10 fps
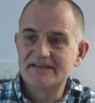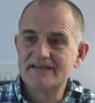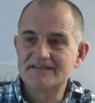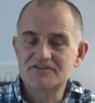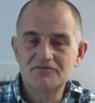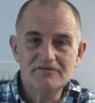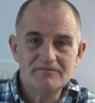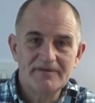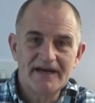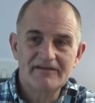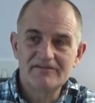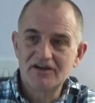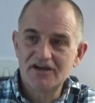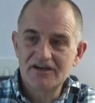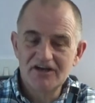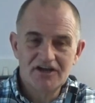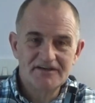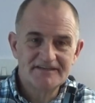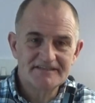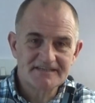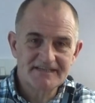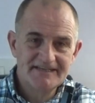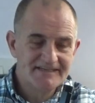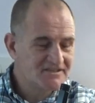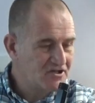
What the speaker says: It's all about like learning to seize